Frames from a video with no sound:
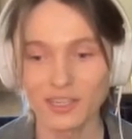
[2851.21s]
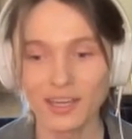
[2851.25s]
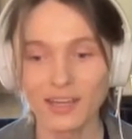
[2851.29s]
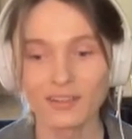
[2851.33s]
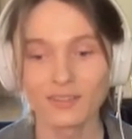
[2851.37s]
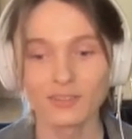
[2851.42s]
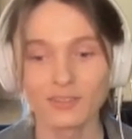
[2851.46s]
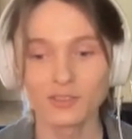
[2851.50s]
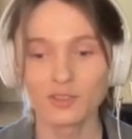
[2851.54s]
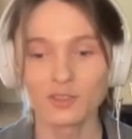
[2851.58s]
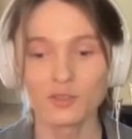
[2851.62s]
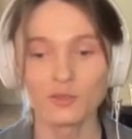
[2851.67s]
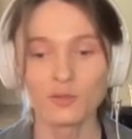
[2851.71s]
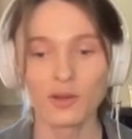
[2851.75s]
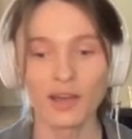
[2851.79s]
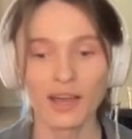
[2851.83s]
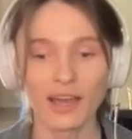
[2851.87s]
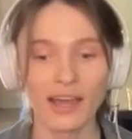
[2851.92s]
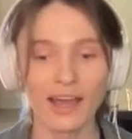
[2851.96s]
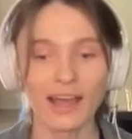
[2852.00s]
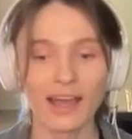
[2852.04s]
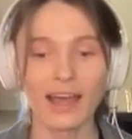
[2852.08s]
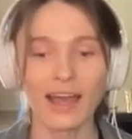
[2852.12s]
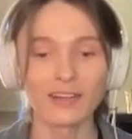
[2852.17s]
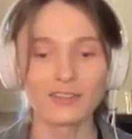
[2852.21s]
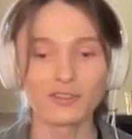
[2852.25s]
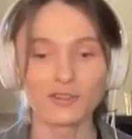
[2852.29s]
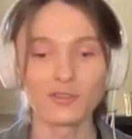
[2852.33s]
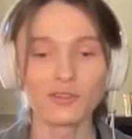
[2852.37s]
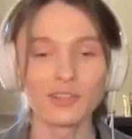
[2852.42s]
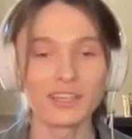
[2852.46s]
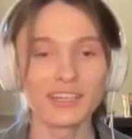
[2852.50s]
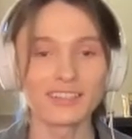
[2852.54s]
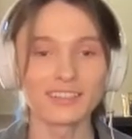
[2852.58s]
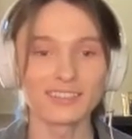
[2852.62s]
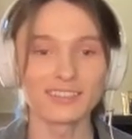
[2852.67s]
yeah, do you I
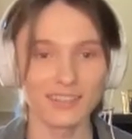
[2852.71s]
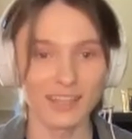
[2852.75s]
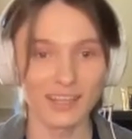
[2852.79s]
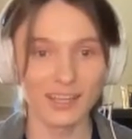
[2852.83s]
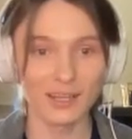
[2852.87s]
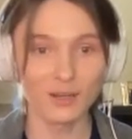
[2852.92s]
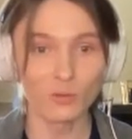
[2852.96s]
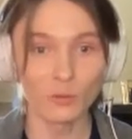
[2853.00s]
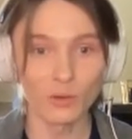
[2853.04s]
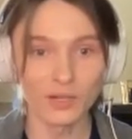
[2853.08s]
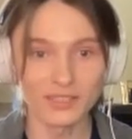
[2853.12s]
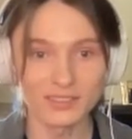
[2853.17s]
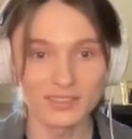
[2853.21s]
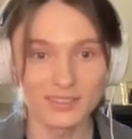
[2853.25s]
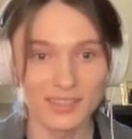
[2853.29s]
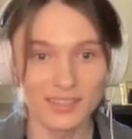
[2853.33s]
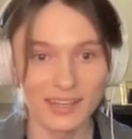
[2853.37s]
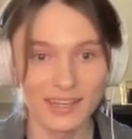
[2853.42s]
don't like saying what's